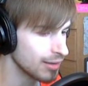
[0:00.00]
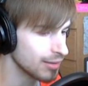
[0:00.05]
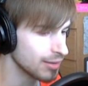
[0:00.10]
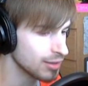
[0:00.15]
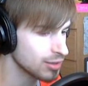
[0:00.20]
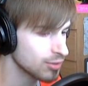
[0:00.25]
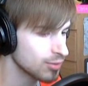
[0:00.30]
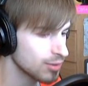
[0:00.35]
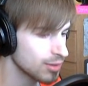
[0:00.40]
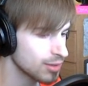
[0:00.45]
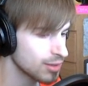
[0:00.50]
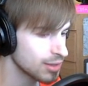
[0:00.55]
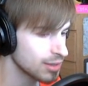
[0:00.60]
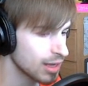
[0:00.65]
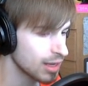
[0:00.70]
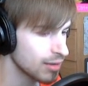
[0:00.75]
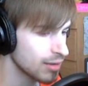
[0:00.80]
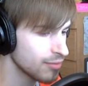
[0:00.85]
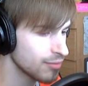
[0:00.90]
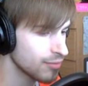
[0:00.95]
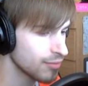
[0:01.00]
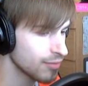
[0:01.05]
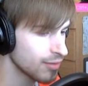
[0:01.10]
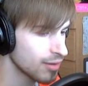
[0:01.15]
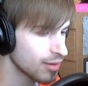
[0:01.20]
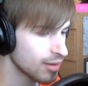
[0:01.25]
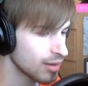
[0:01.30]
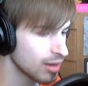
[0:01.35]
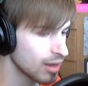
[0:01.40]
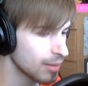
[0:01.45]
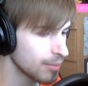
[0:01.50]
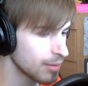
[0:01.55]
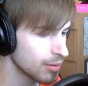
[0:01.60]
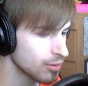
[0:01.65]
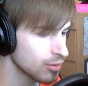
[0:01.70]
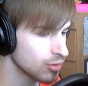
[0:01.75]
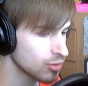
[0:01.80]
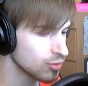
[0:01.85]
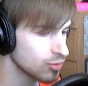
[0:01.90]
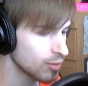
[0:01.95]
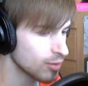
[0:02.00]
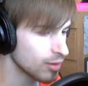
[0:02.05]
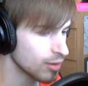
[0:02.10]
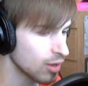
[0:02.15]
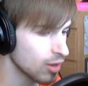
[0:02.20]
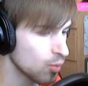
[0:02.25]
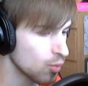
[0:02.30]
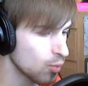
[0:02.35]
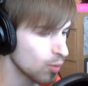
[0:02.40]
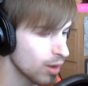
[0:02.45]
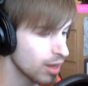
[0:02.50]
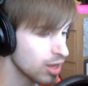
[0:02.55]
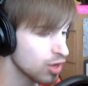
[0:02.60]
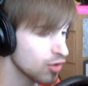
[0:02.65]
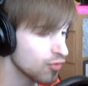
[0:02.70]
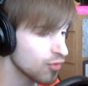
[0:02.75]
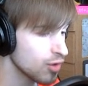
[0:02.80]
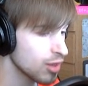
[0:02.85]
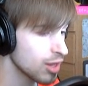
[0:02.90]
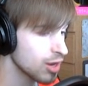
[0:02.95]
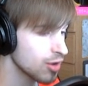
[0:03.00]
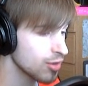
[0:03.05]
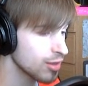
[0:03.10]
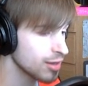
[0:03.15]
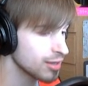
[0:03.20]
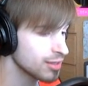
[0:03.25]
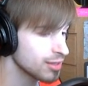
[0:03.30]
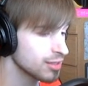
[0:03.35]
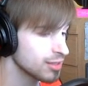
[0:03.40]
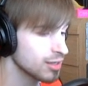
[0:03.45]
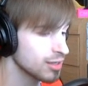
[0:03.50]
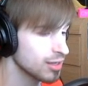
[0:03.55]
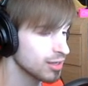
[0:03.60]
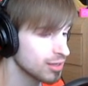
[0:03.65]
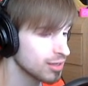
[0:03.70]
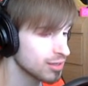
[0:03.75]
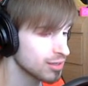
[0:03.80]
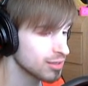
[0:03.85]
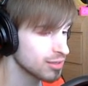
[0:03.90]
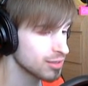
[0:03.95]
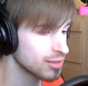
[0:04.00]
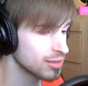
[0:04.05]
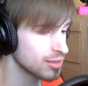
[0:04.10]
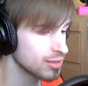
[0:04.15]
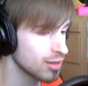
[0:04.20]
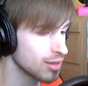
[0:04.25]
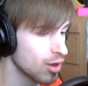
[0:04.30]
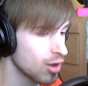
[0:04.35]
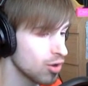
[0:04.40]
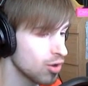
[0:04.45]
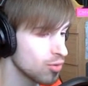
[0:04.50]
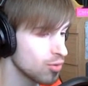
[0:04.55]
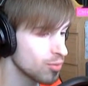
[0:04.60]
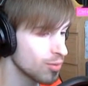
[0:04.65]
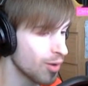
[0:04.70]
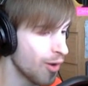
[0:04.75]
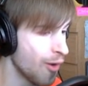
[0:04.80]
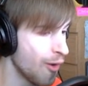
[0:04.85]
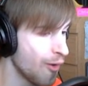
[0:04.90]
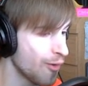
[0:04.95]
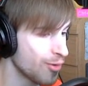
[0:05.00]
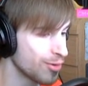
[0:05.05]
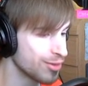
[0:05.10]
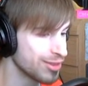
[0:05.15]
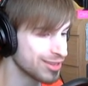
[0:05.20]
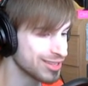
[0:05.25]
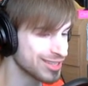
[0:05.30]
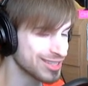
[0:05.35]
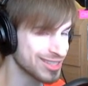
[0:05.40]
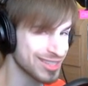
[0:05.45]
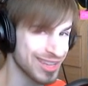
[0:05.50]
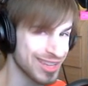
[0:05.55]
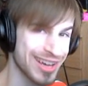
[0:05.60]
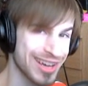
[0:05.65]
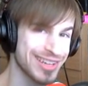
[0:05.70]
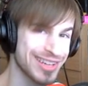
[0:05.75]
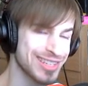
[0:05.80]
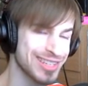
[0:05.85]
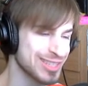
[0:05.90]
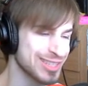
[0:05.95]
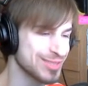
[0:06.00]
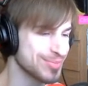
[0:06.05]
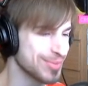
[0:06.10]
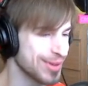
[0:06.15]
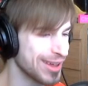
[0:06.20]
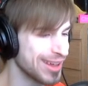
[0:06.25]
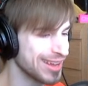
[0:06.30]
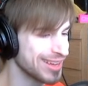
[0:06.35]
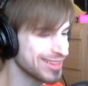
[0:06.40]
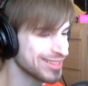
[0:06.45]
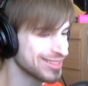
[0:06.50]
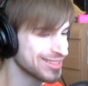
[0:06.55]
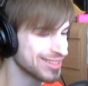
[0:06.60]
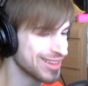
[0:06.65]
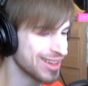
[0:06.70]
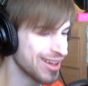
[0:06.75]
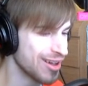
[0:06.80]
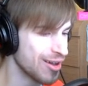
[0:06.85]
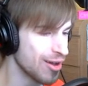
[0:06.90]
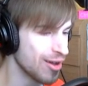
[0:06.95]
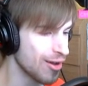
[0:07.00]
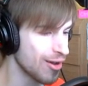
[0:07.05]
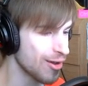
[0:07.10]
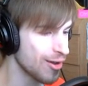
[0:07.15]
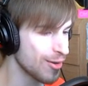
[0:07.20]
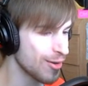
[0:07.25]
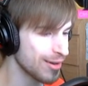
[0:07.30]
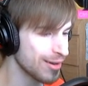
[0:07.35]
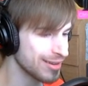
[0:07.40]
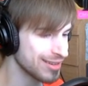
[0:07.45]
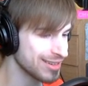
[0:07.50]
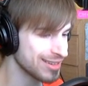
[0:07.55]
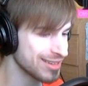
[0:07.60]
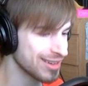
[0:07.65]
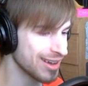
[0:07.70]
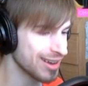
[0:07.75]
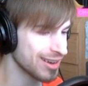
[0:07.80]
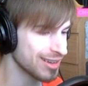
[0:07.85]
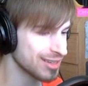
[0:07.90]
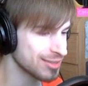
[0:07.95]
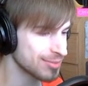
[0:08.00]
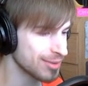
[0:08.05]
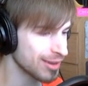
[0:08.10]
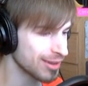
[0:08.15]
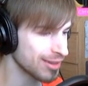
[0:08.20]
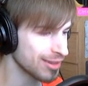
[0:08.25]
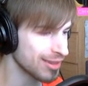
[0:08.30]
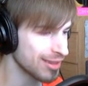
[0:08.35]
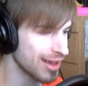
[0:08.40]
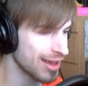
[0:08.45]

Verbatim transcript: This one's safe. I bet there's one, like, way over there that's... Oh, the side spikes. Oh, I did not expect